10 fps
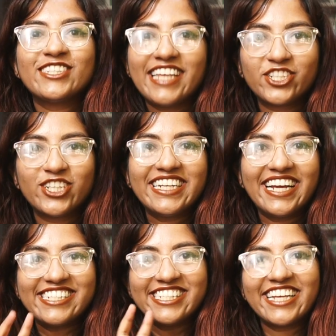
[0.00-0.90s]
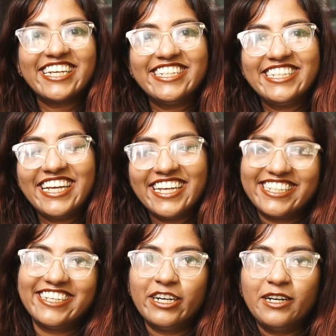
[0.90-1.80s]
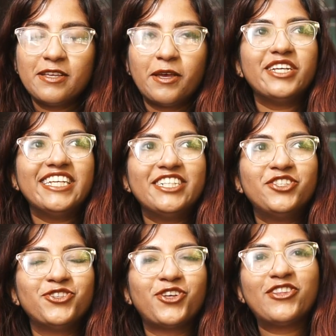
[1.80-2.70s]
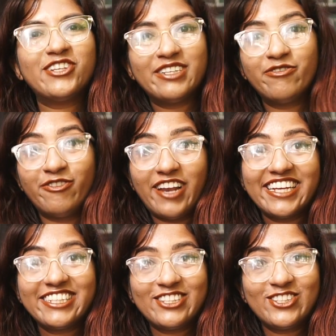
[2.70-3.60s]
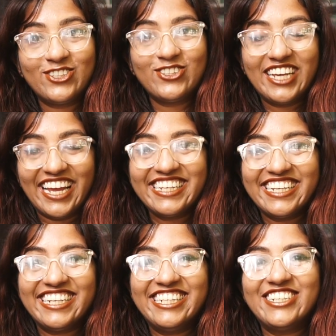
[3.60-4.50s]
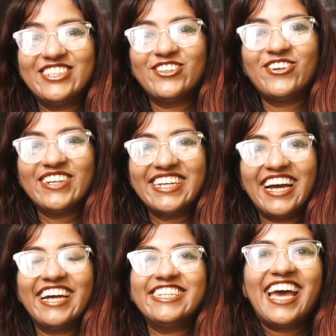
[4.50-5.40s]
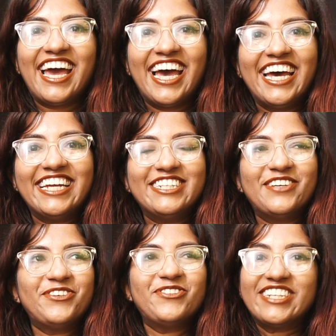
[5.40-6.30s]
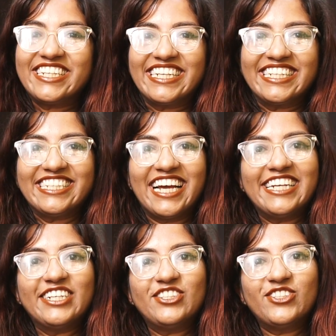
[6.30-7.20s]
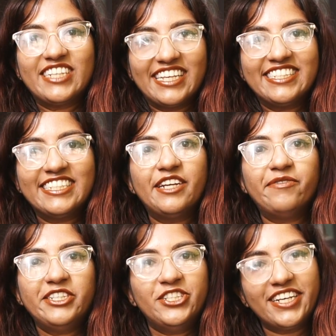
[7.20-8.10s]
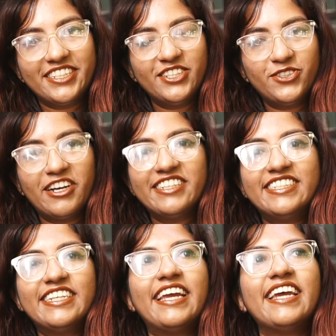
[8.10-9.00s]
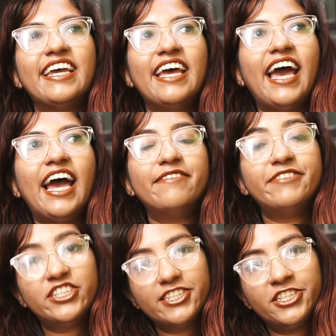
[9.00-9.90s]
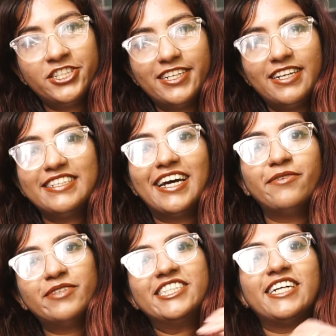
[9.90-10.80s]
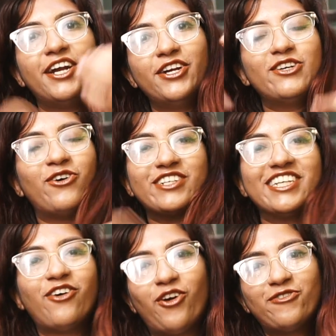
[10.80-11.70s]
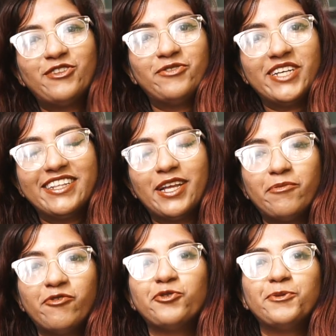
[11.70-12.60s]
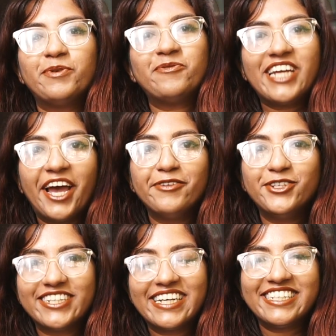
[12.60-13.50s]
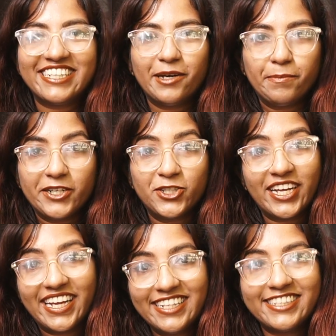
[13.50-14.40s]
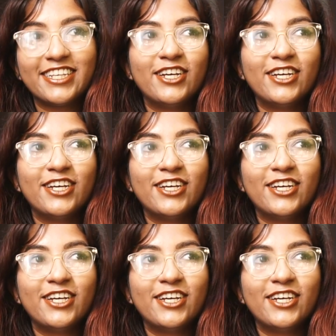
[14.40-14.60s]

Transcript: So actually our second day here, we took 3 flights to get into Hoi An and we were really tired. So yesterday we checked into our stay and we just chilled and we started hogging all of the Vietnam food, but we haven't really done much else.